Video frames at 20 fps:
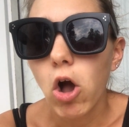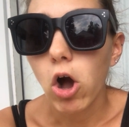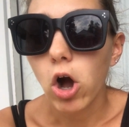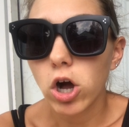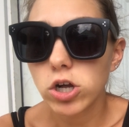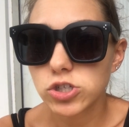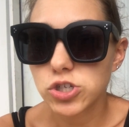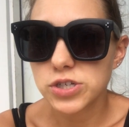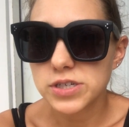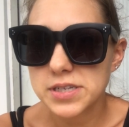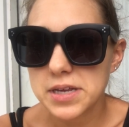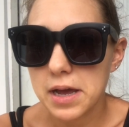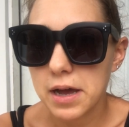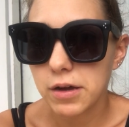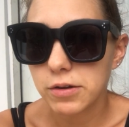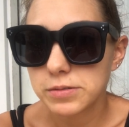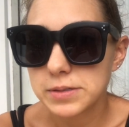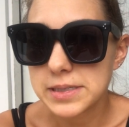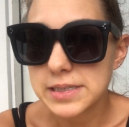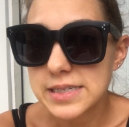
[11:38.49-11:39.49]

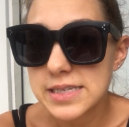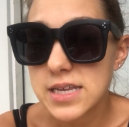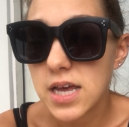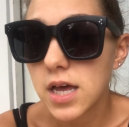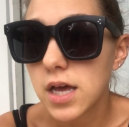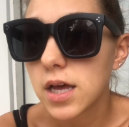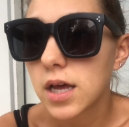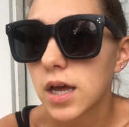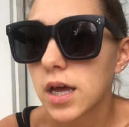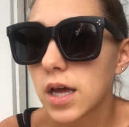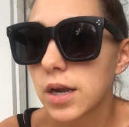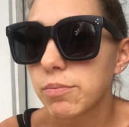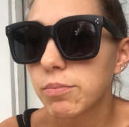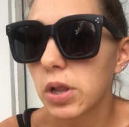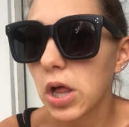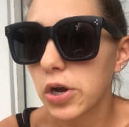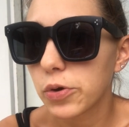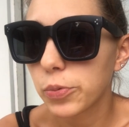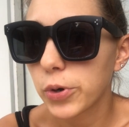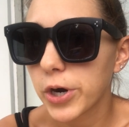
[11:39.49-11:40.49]
ultrasounds and
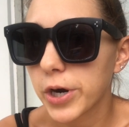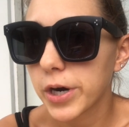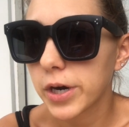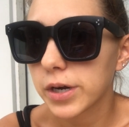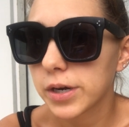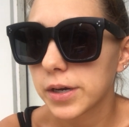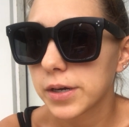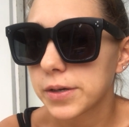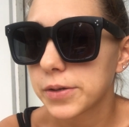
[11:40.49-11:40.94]
blood work.